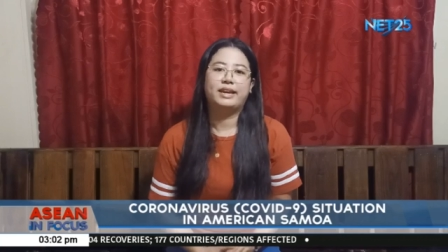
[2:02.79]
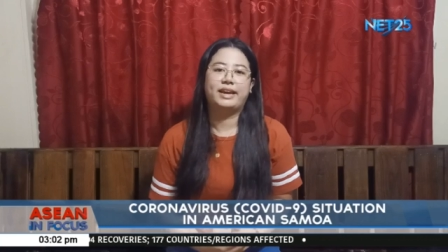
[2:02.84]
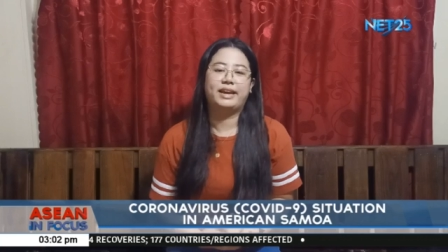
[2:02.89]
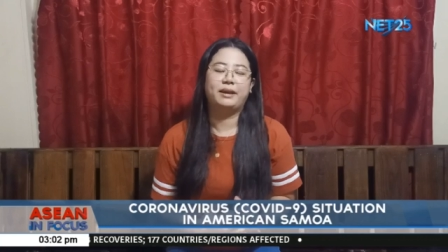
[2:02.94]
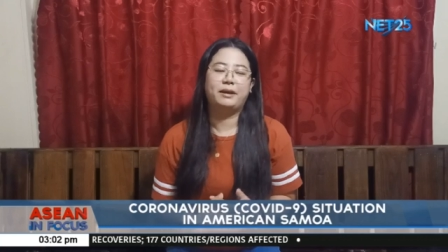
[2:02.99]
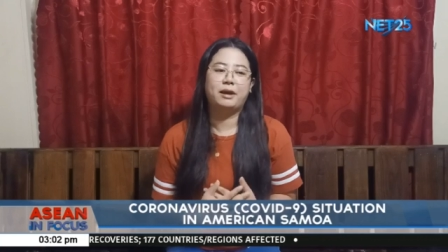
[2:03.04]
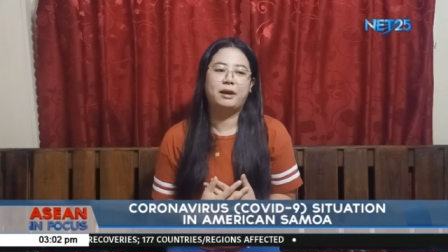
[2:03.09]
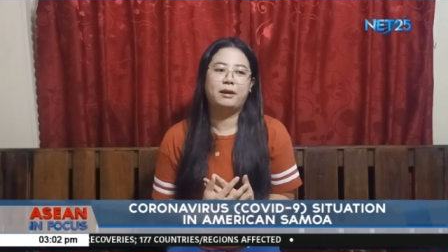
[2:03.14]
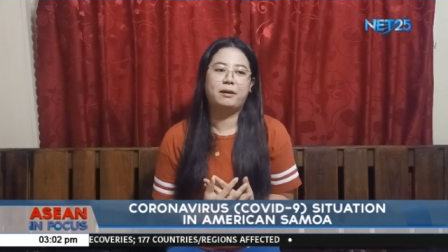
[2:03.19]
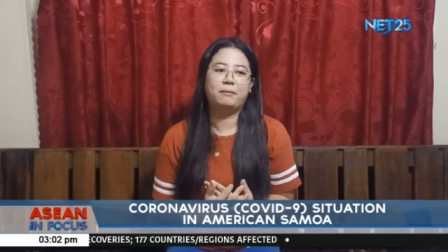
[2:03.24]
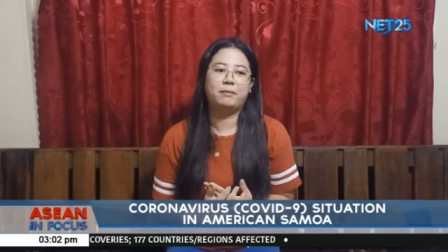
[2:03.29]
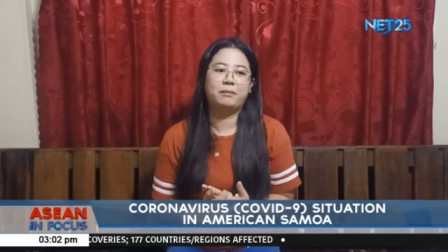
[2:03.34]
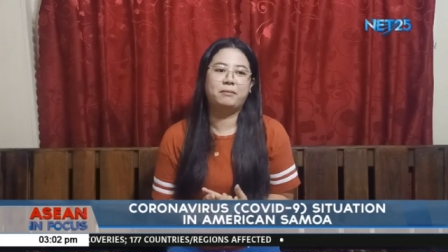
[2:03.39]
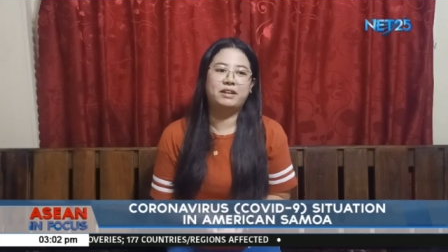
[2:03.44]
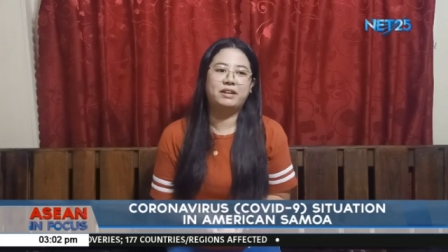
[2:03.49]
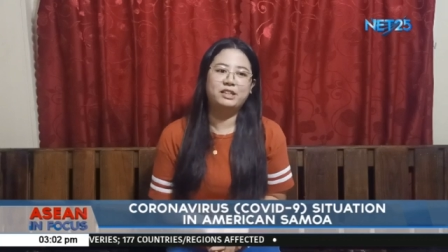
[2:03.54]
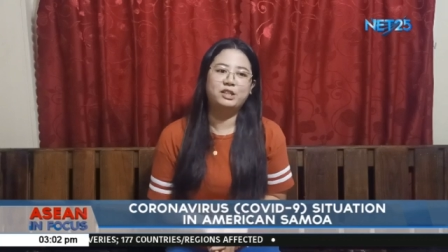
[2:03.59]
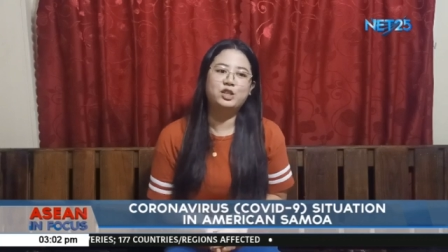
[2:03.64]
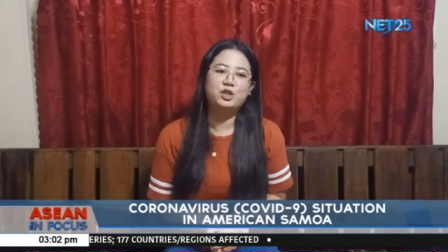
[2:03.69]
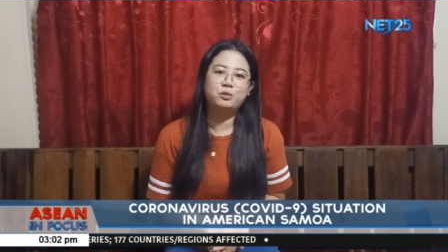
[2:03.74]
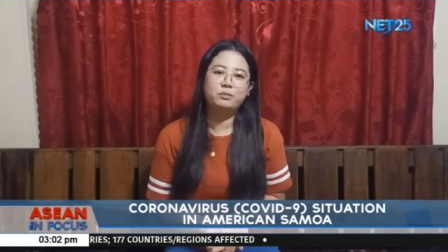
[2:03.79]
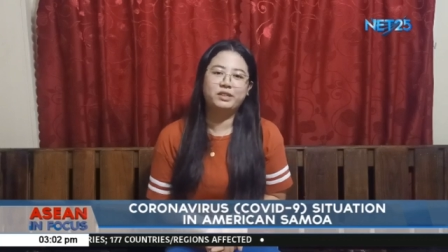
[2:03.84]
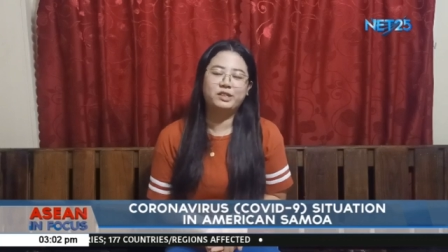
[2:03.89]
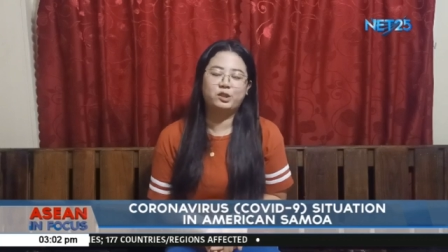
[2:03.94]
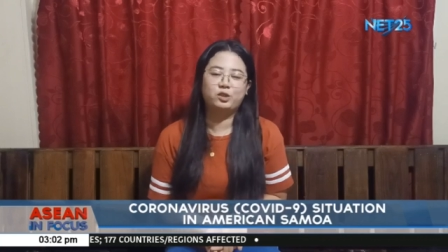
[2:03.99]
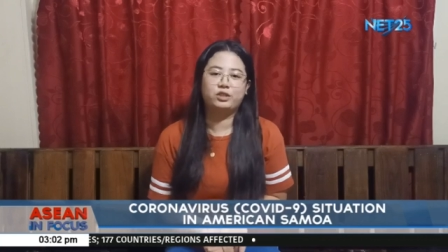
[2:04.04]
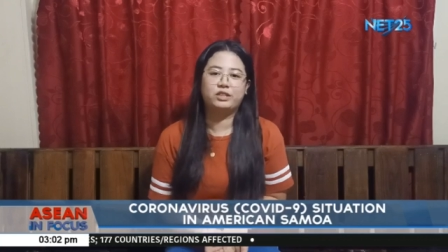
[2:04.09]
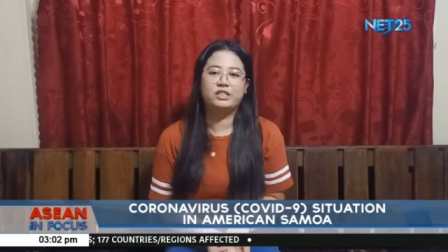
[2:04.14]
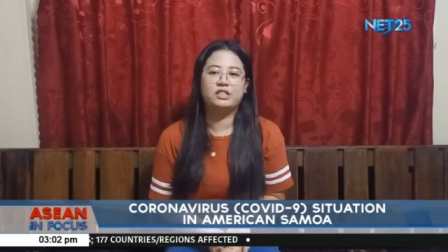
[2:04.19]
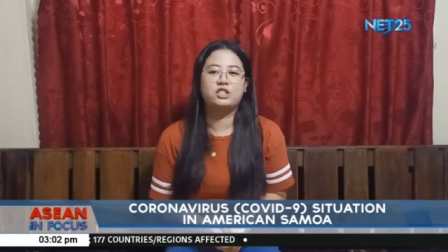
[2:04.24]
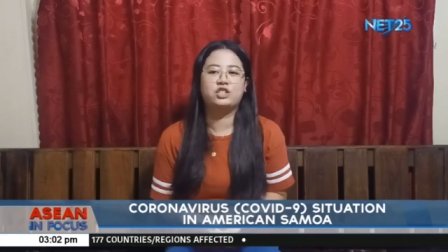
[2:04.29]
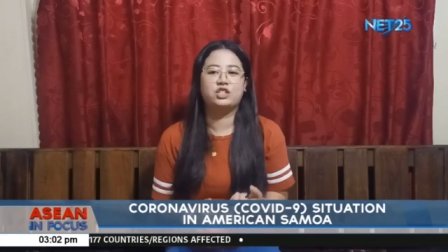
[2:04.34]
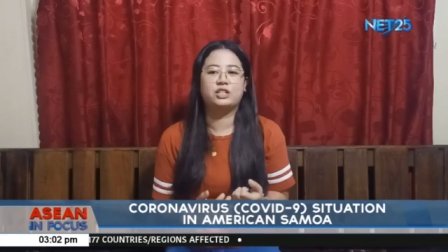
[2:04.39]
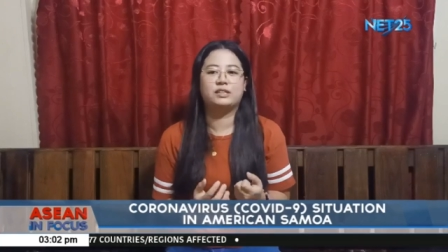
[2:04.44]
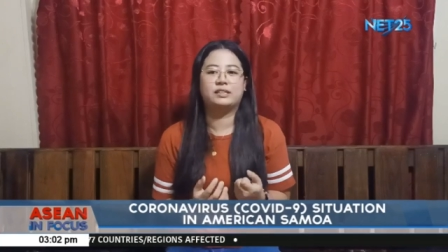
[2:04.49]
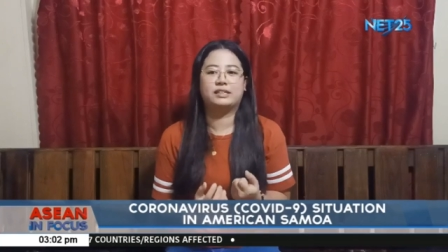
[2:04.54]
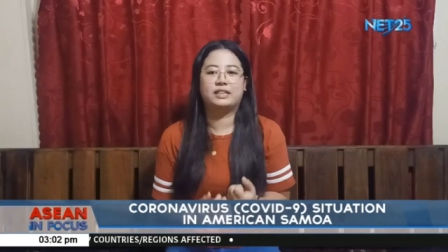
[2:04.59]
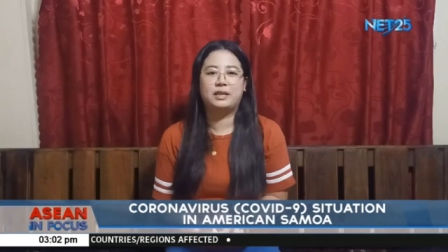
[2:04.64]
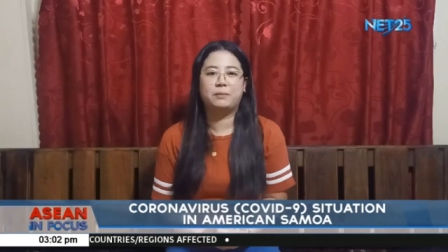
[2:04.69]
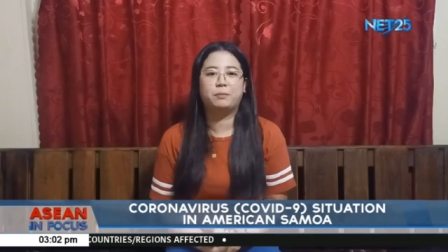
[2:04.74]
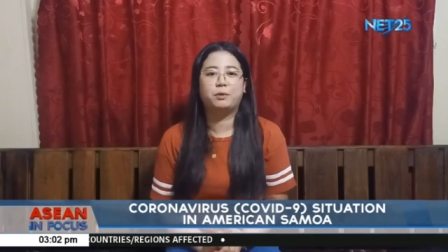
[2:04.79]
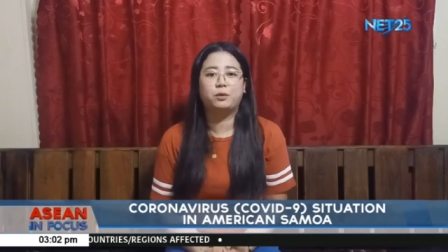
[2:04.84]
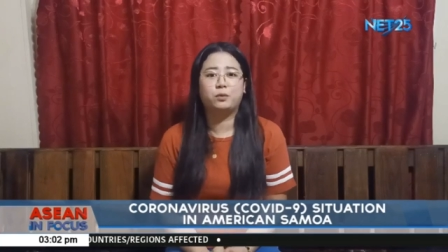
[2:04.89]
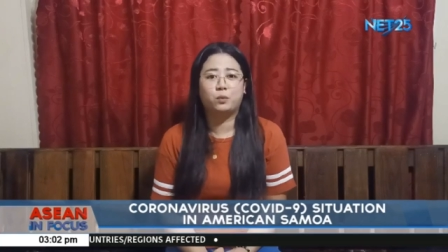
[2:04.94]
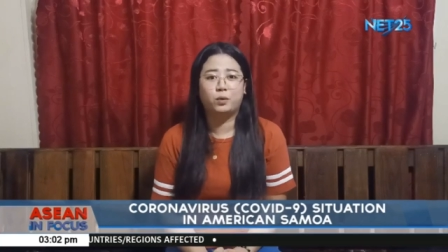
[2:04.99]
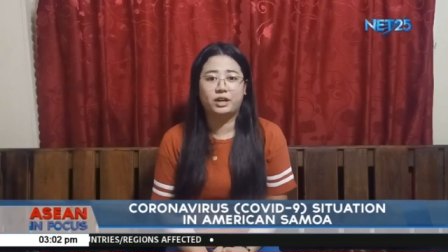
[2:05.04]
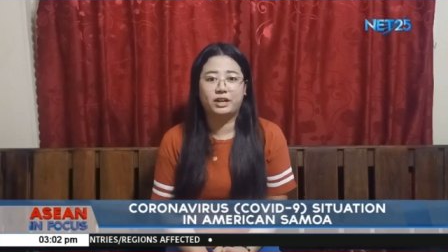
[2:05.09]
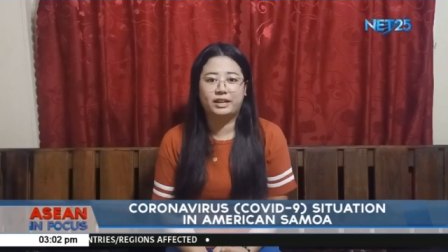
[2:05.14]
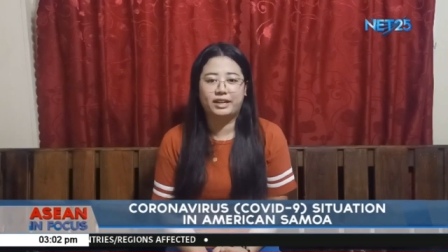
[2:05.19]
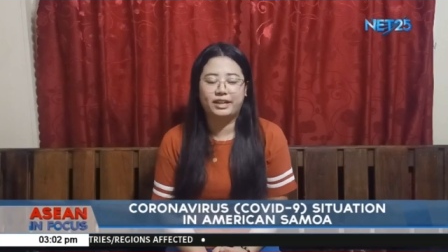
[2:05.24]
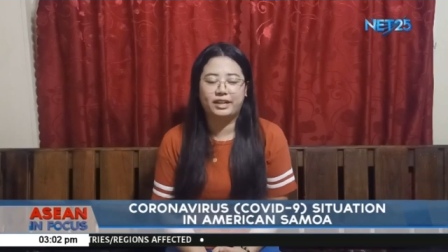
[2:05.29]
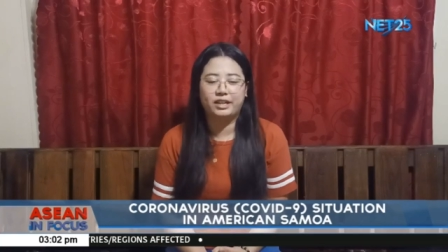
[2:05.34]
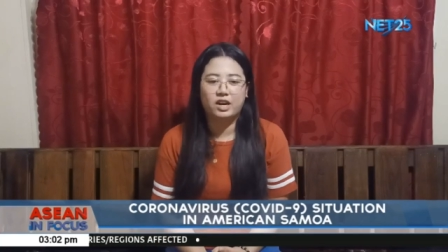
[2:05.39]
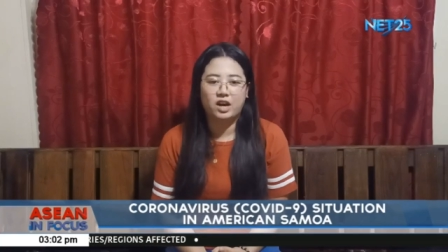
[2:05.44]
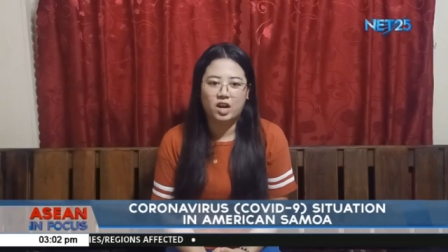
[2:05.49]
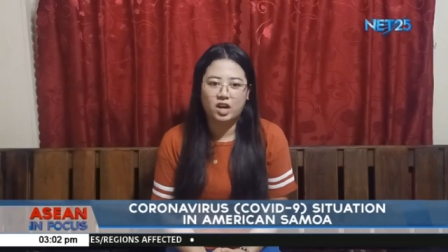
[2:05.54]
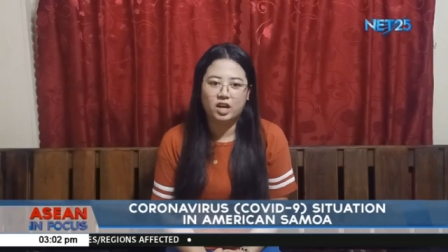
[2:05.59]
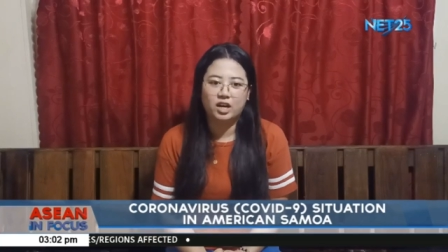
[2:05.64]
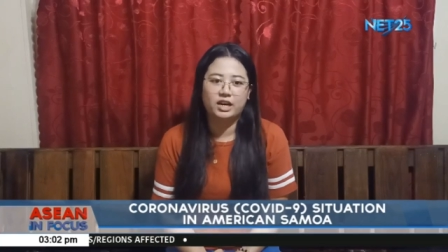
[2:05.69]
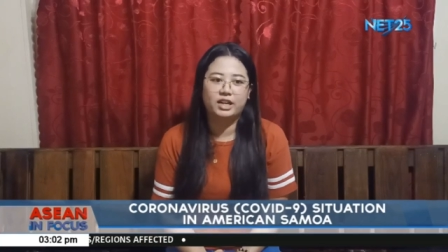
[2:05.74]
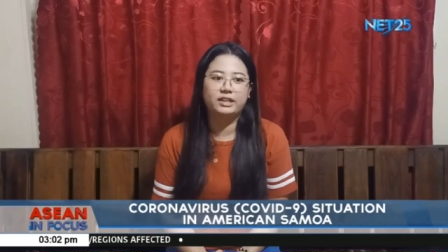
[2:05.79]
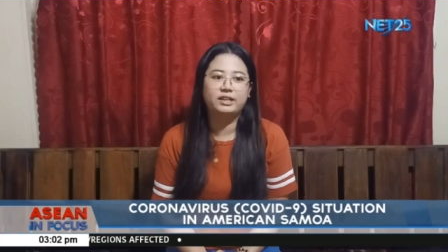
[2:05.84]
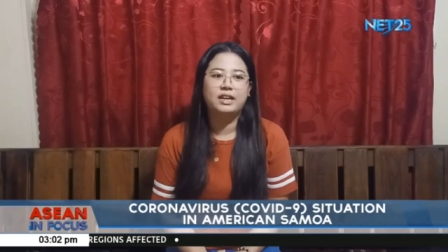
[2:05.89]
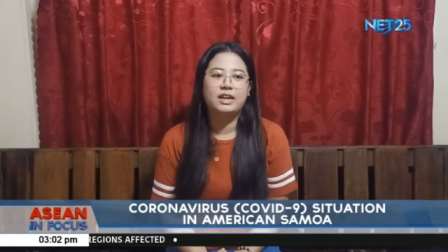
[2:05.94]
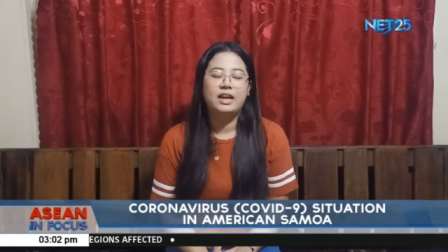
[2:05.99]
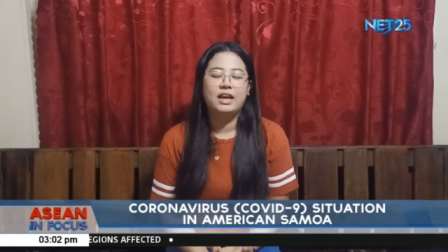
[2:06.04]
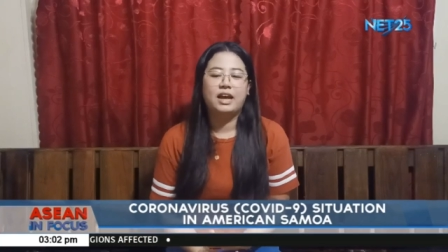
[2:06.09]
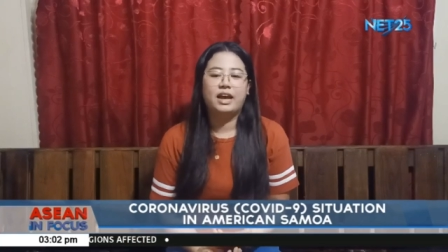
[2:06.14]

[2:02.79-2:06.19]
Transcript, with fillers: Okay, uh, my message to my students, just keep on working hard.